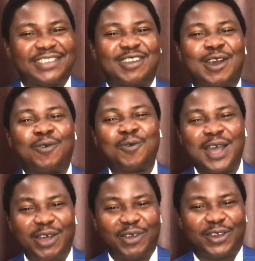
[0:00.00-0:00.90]
You are
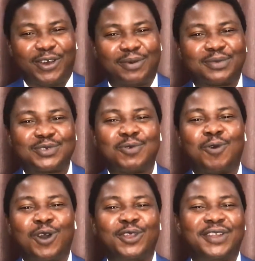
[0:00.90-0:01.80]
welcome to
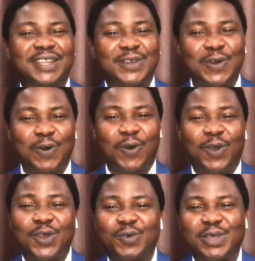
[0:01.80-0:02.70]
Word on the Go
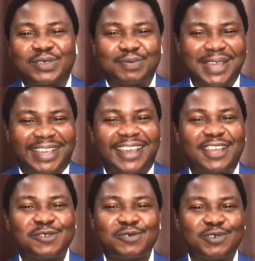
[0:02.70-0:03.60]
with
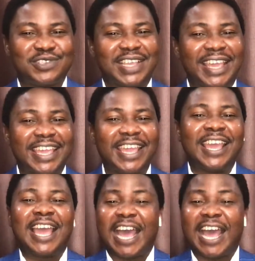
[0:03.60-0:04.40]
Gbenga Durojaye.